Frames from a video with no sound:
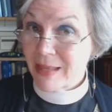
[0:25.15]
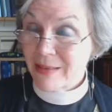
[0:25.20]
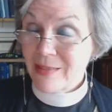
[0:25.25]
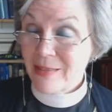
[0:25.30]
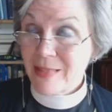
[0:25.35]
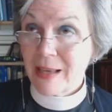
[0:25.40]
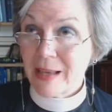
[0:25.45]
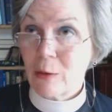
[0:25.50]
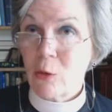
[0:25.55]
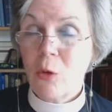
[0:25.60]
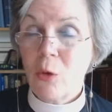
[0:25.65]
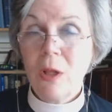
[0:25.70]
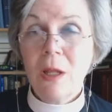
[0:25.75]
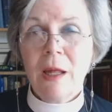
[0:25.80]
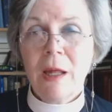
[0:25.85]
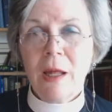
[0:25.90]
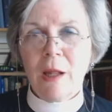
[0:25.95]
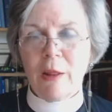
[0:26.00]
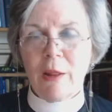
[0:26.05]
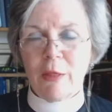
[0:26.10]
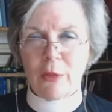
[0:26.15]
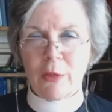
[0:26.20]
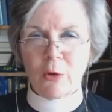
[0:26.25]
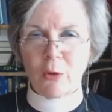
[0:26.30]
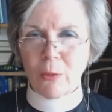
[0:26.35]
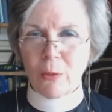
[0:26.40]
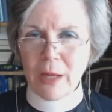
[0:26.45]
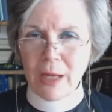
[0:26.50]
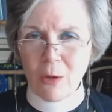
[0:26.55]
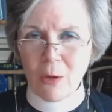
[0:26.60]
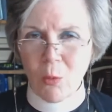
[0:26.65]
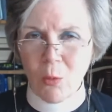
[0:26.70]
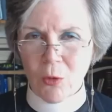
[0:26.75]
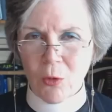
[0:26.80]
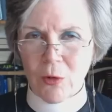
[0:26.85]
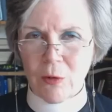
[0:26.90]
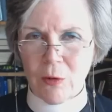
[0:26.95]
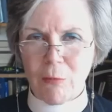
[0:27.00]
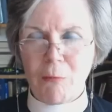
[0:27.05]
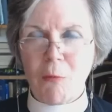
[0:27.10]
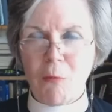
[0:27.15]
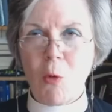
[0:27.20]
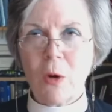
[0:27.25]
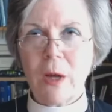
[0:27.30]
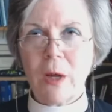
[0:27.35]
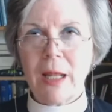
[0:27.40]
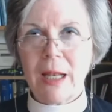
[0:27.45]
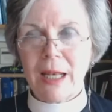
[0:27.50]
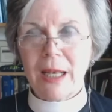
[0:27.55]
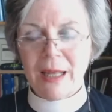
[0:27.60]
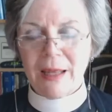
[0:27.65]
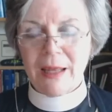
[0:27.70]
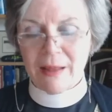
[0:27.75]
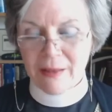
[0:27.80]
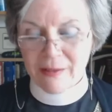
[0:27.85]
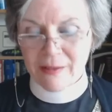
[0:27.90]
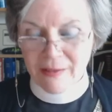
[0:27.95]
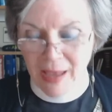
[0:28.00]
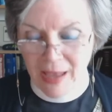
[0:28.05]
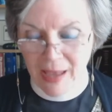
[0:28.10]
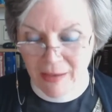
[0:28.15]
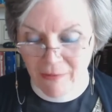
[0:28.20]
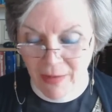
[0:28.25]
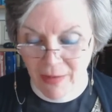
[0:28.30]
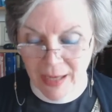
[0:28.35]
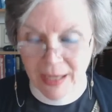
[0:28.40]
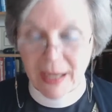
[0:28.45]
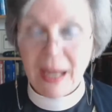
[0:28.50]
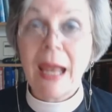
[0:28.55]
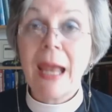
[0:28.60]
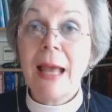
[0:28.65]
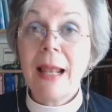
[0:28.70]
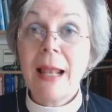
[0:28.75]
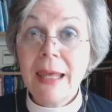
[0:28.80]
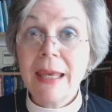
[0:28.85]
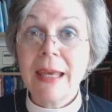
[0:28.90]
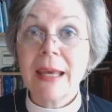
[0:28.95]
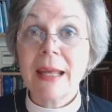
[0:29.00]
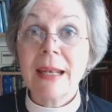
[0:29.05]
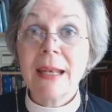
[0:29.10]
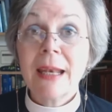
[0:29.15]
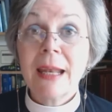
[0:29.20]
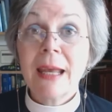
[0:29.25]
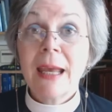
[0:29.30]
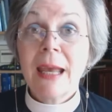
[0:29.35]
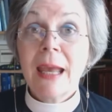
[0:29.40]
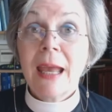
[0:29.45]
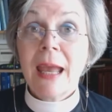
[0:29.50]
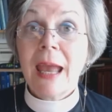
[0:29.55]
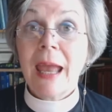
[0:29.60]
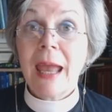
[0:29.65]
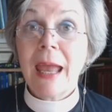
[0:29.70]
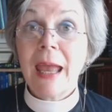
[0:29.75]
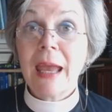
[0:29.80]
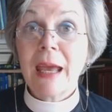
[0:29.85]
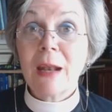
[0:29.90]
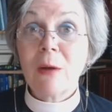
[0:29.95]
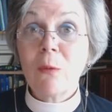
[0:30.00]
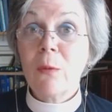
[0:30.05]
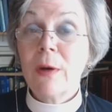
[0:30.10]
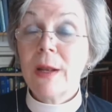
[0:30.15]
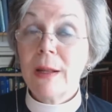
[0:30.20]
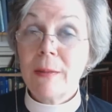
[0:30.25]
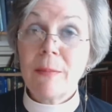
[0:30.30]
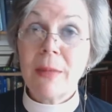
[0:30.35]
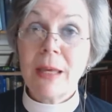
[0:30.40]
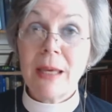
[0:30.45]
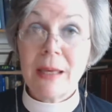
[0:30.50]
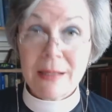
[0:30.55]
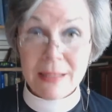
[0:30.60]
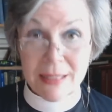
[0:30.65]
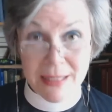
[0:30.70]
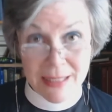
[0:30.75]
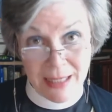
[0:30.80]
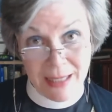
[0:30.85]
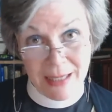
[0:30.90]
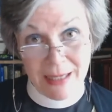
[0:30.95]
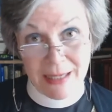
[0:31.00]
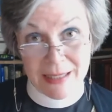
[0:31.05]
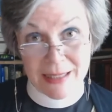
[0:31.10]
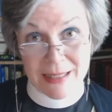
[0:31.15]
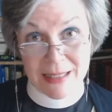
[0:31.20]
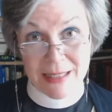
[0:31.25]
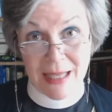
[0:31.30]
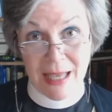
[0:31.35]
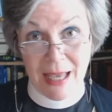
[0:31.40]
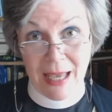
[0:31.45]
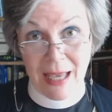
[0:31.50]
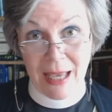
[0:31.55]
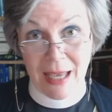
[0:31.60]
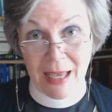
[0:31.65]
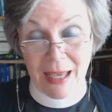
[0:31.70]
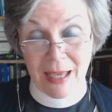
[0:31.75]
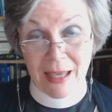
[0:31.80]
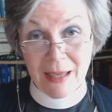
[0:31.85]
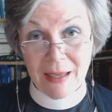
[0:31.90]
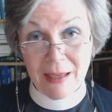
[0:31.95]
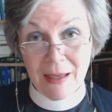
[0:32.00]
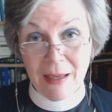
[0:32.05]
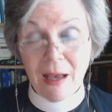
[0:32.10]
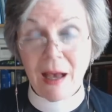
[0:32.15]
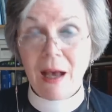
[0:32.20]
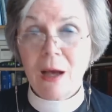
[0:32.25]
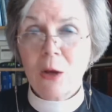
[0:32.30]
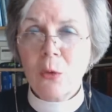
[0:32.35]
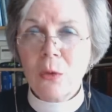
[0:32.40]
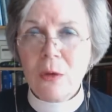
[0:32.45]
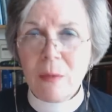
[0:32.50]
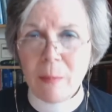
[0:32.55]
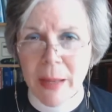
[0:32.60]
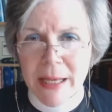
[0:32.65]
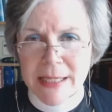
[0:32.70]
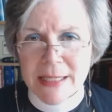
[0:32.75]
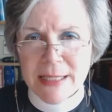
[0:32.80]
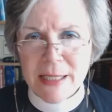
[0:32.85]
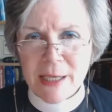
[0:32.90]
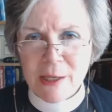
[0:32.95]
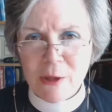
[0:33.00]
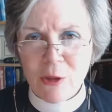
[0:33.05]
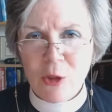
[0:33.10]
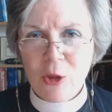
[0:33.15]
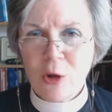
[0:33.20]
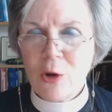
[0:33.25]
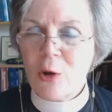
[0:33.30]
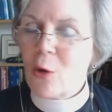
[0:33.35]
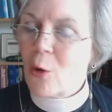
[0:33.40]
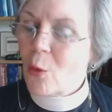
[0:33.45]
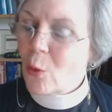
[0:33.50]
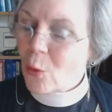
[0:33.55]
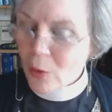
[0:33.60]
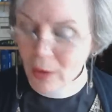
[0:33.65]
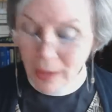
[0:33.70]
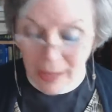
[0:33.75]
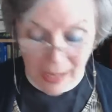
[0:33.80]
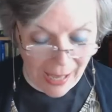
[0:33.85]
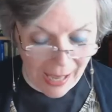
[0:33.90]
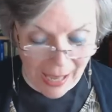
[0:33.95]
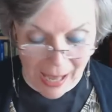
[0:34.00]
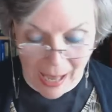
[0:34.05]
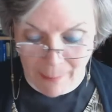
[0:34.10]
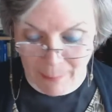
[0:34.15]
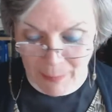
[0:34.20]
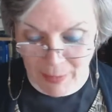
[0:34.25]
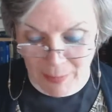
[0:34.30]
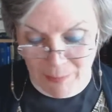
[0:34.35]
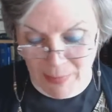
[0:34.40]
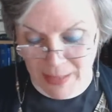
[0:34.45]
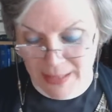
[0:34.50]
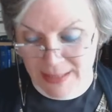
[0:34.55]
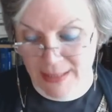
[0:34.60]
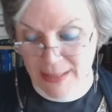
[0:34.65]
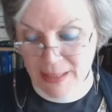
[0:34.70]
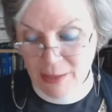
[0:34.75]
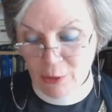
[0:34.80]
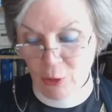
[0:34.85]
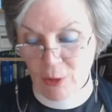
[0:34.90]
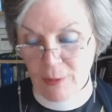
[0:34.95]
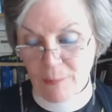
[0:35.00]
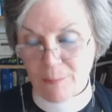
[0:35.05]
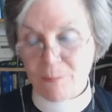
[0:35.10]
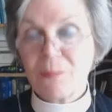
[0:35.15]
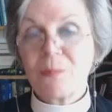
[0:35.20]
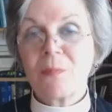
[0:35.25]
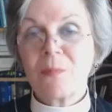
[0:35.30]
Isn't that cool? The Greek word for it is evangelion. And what it means is a good message or a happy message.